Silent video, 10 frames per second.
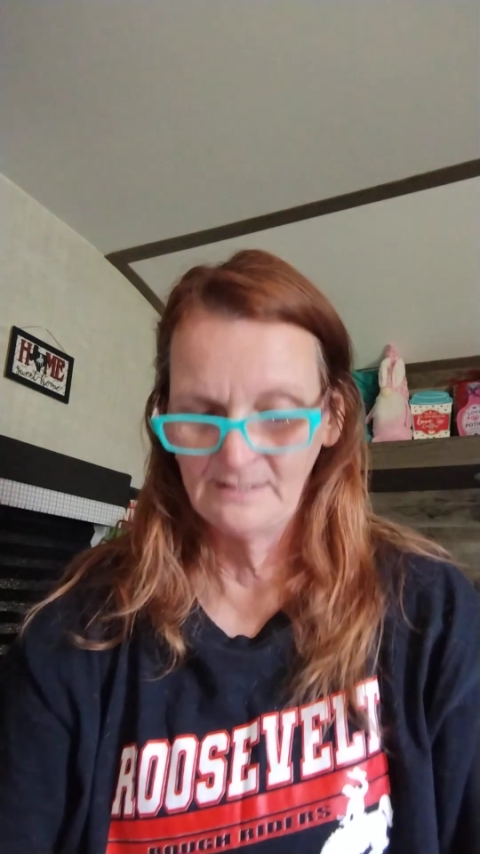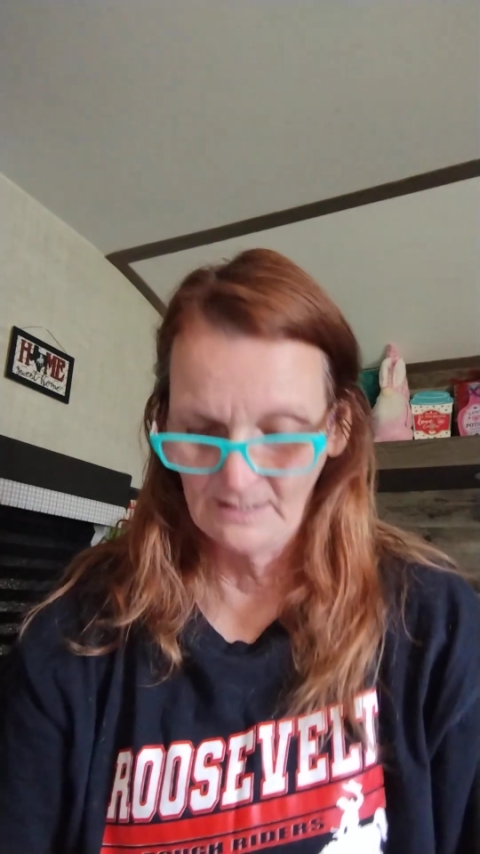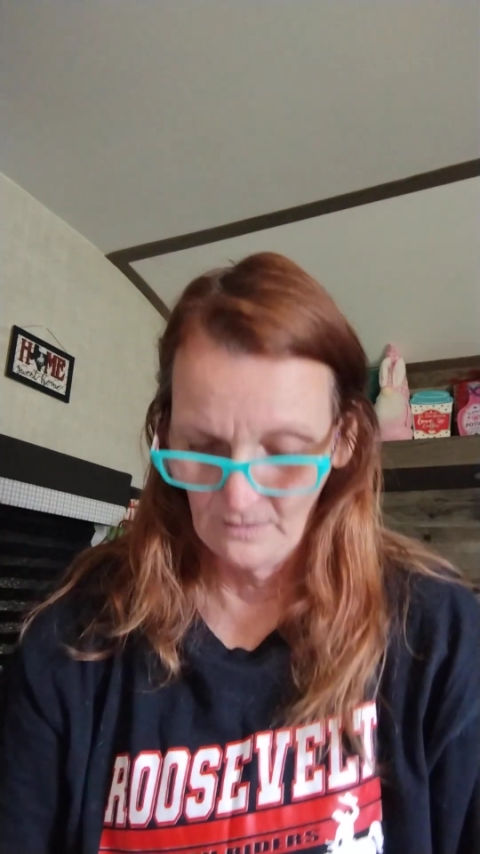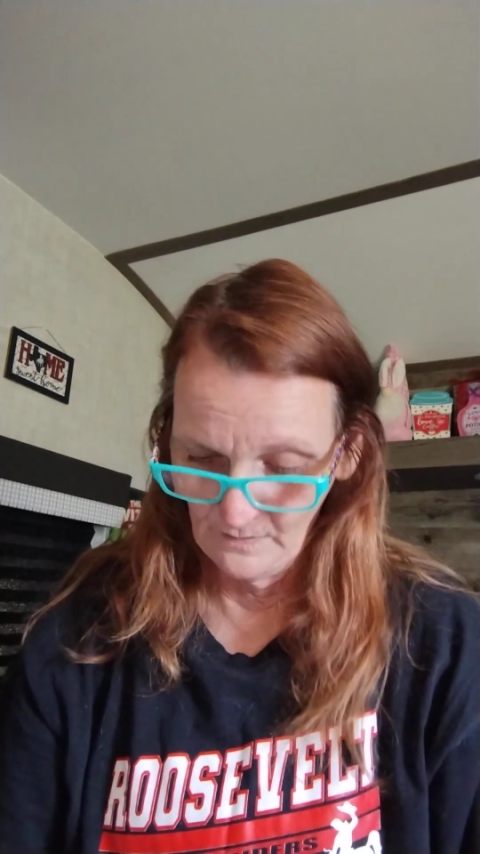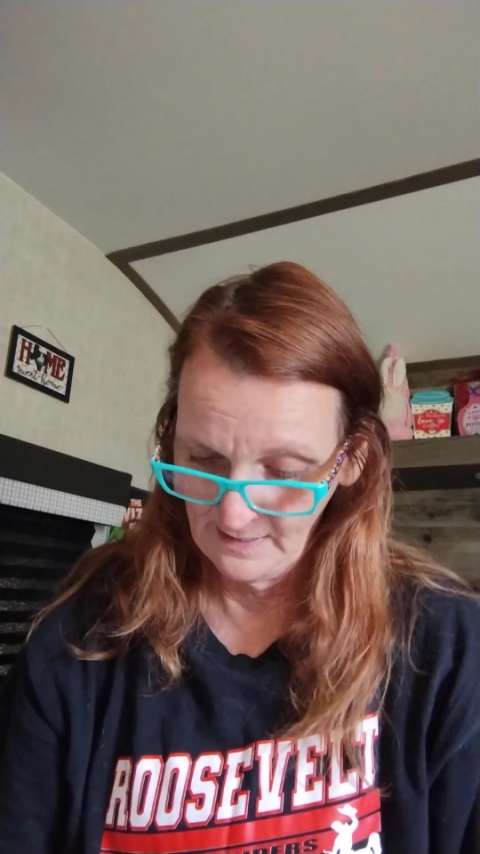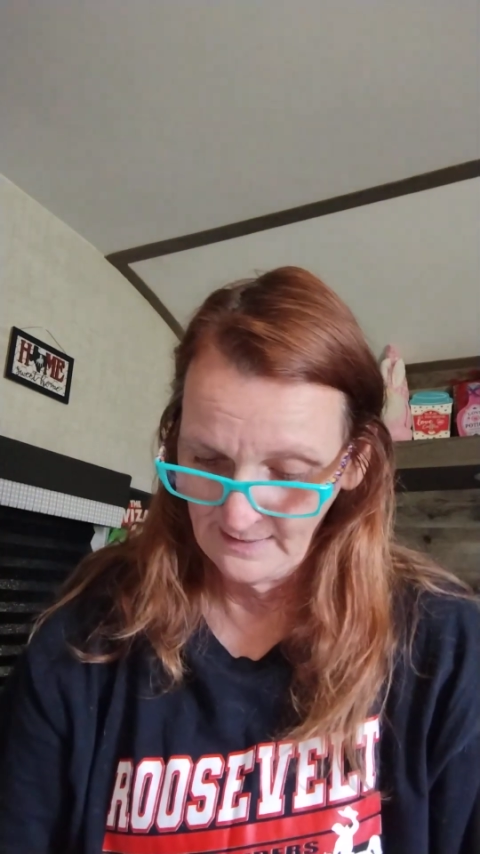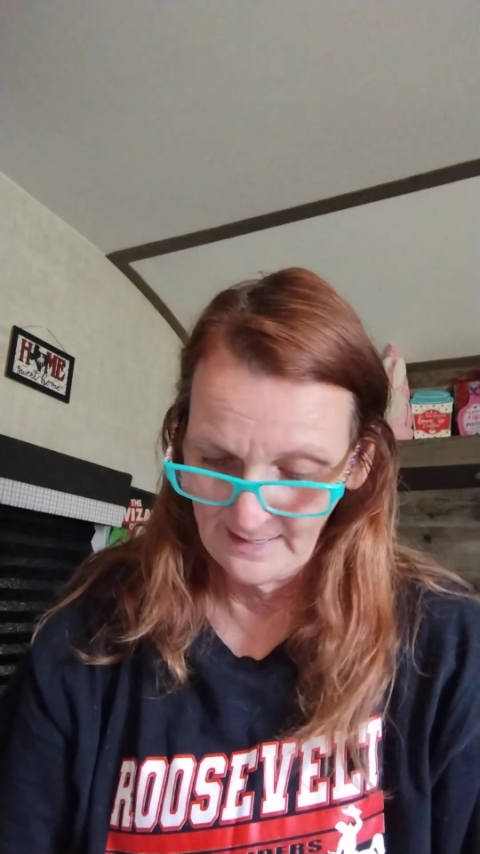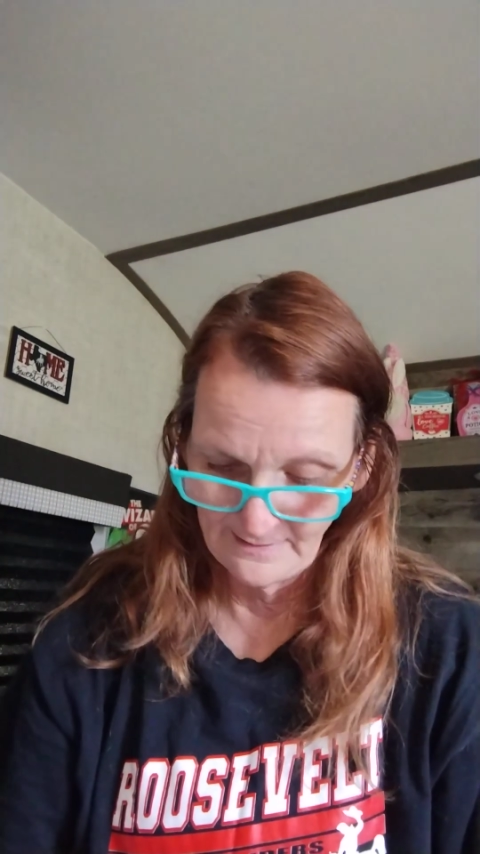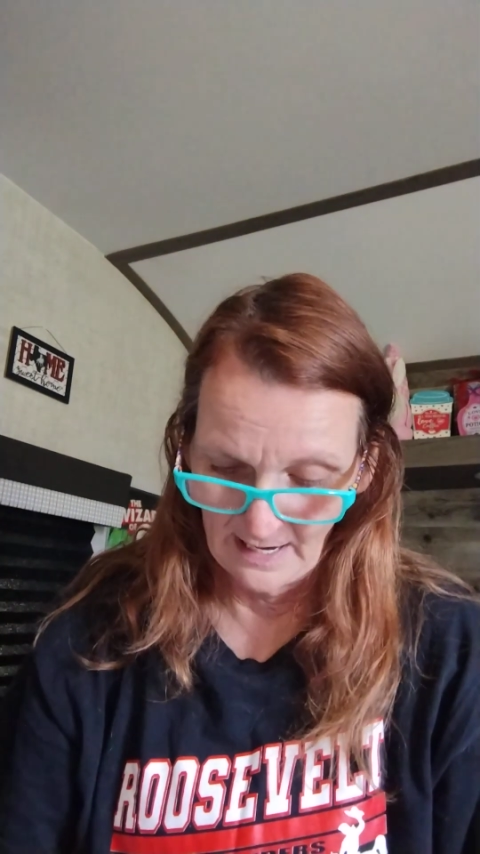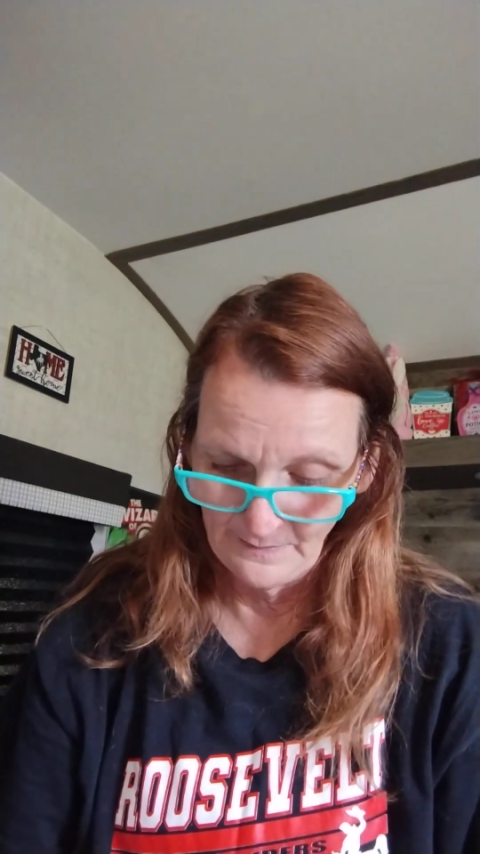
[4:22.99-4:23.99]
So, and
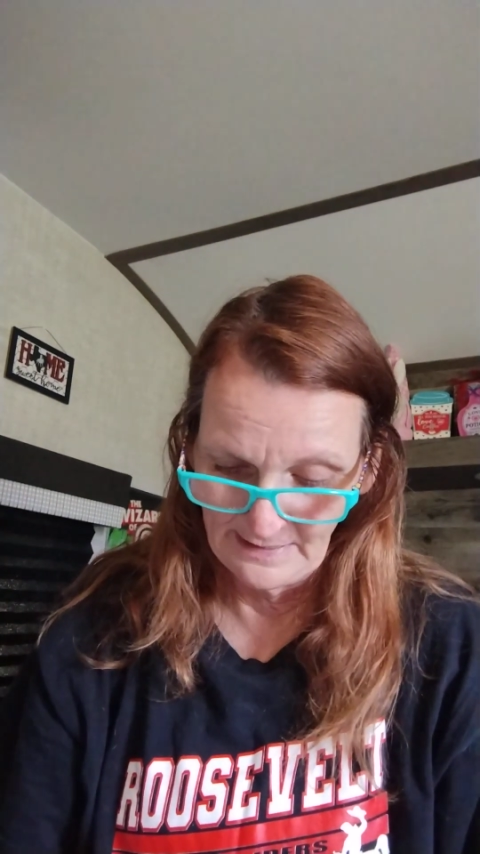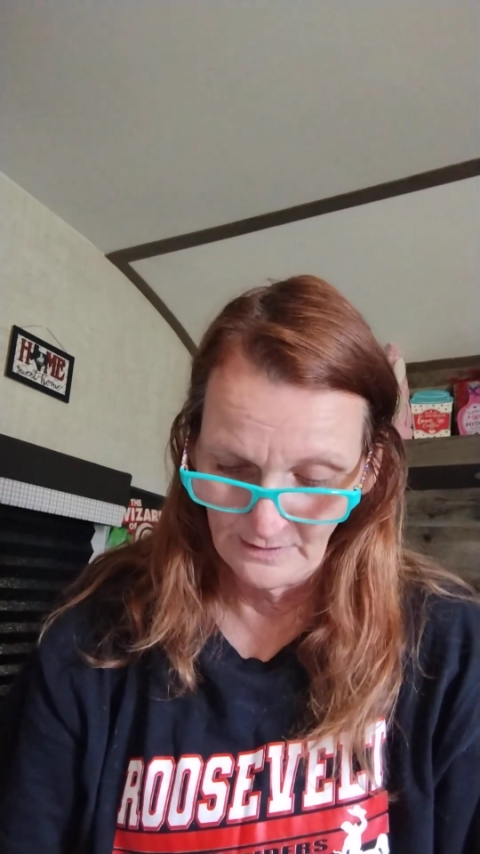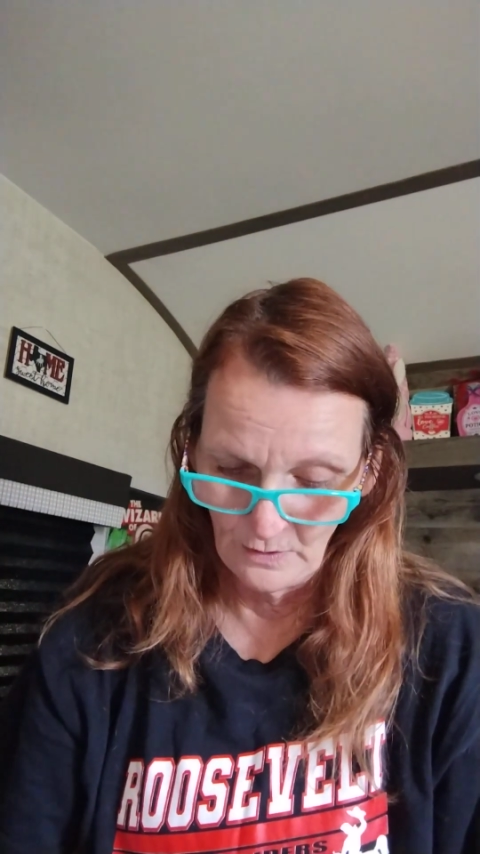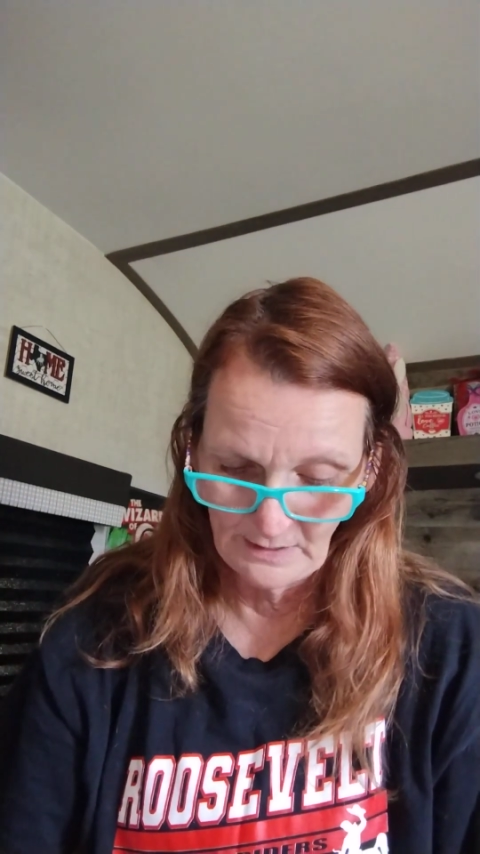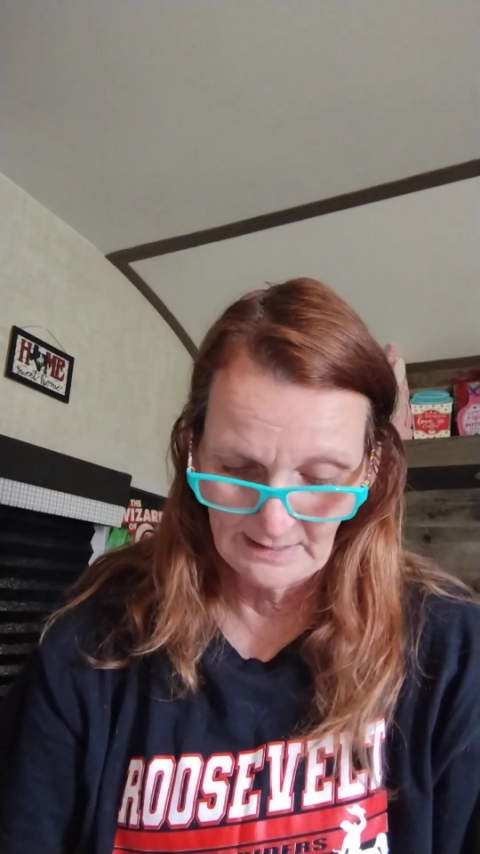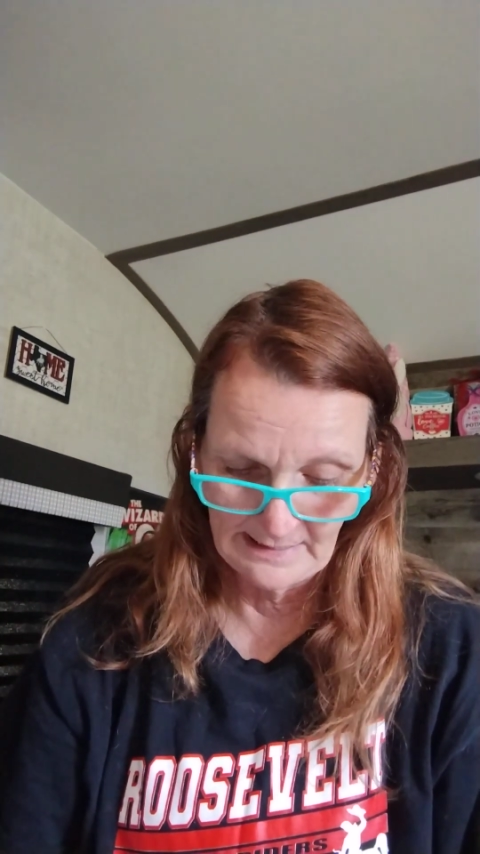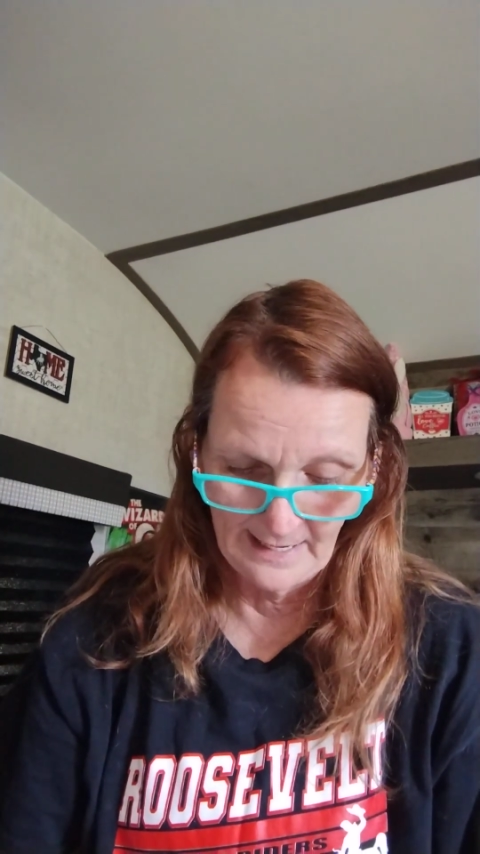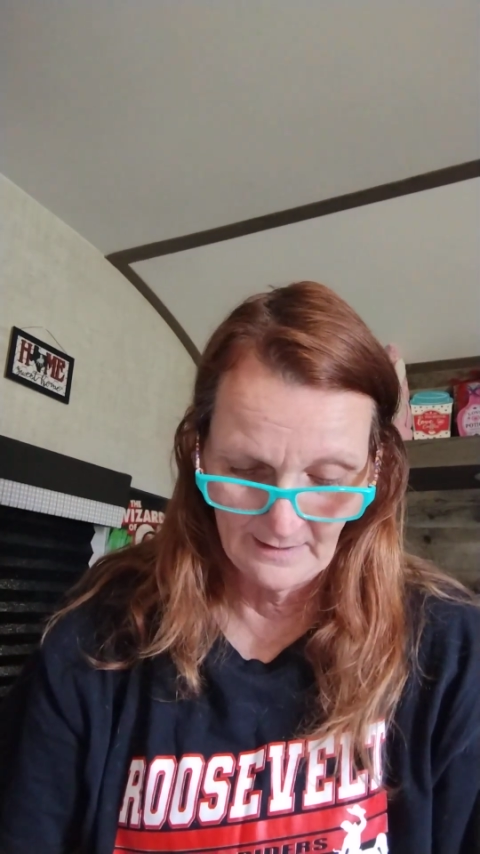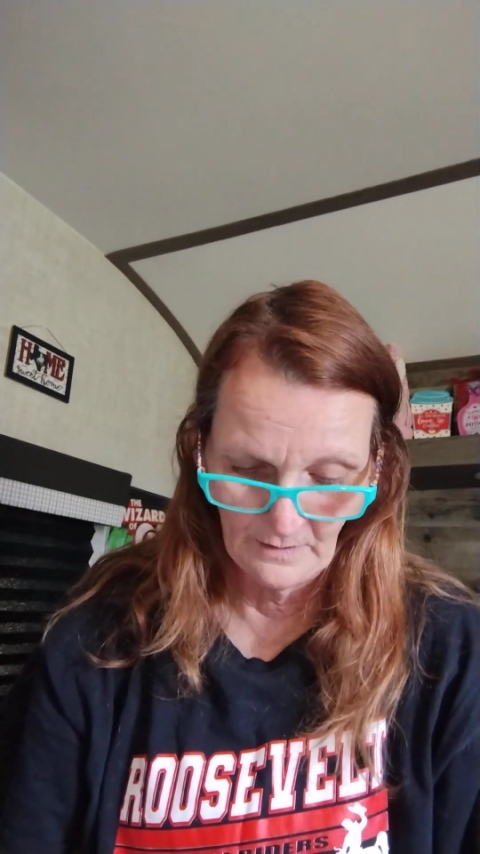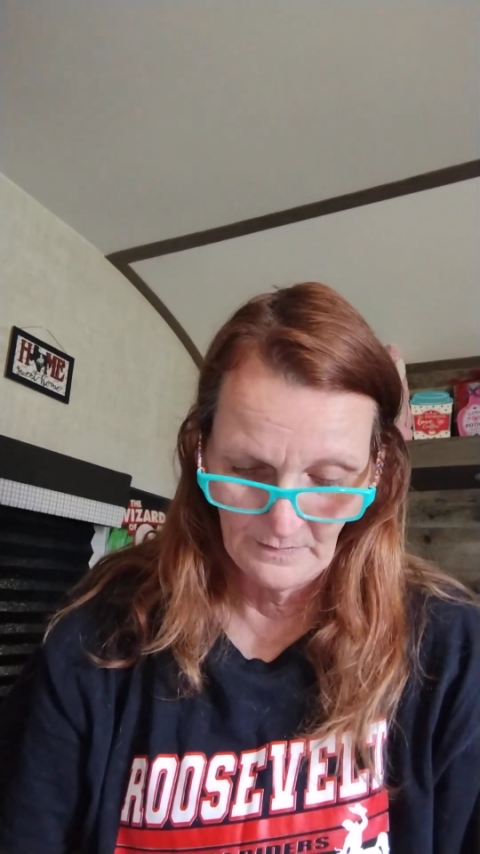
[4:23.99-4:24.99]
I've been looking
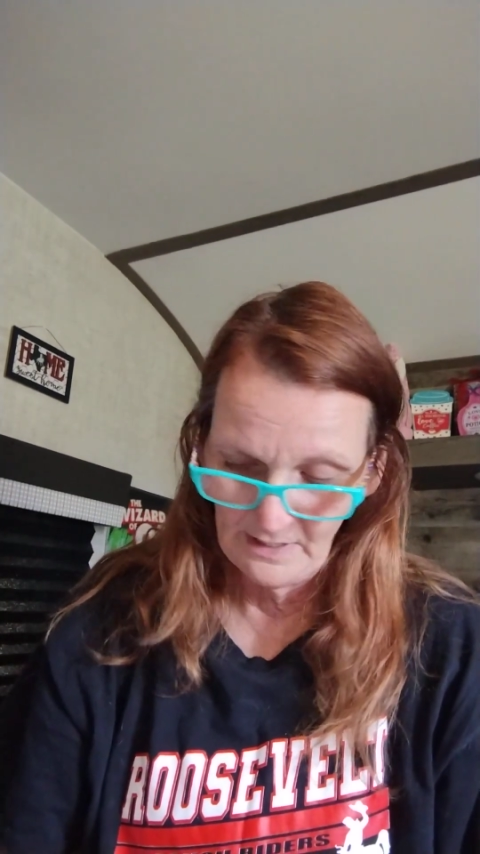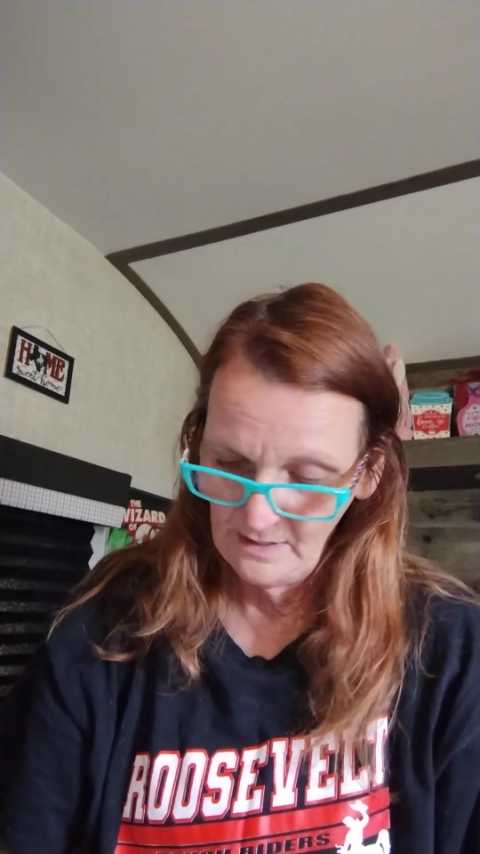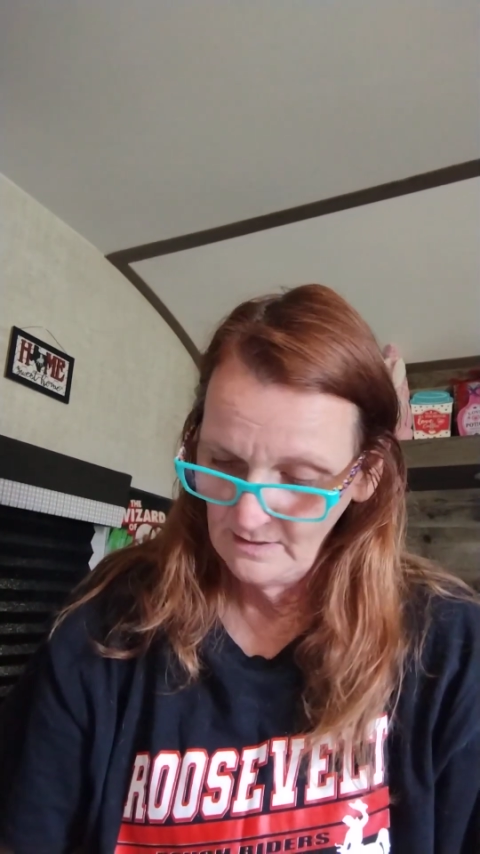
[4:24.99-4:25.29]
at them.